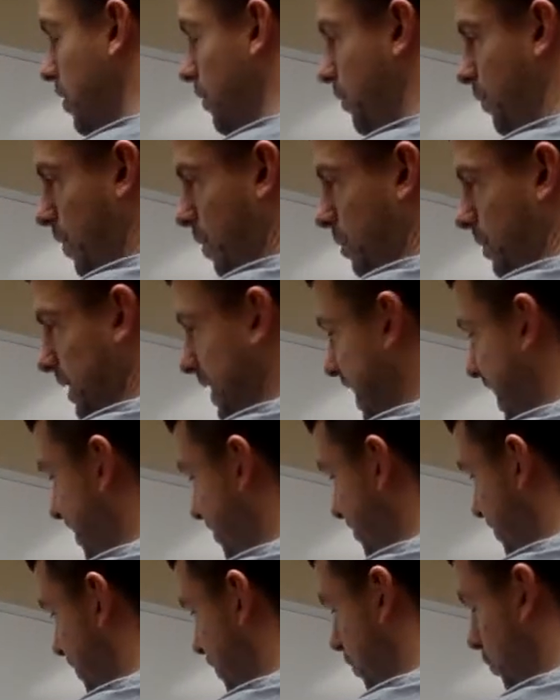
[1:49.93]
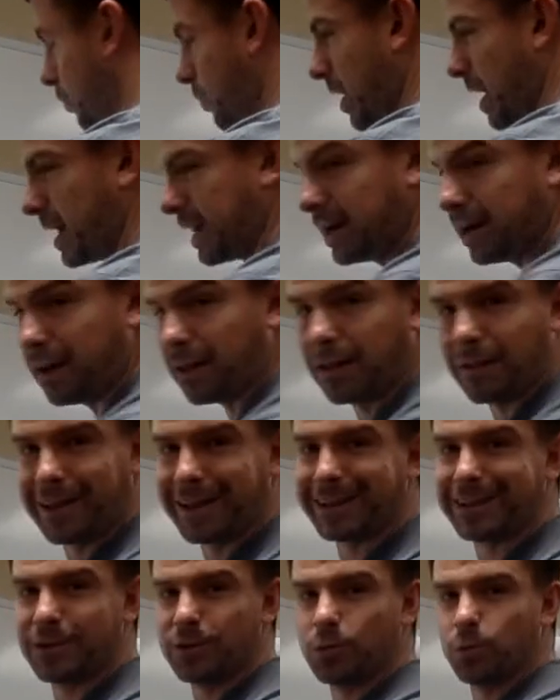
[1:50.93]
from left to right,
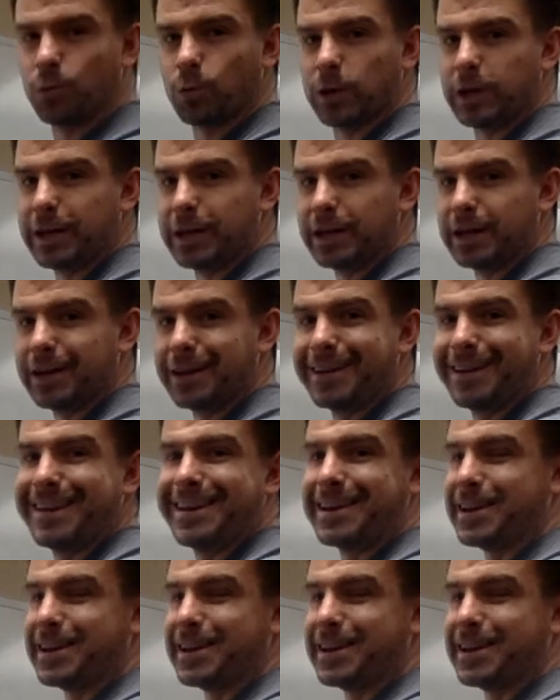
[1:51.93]
like you read,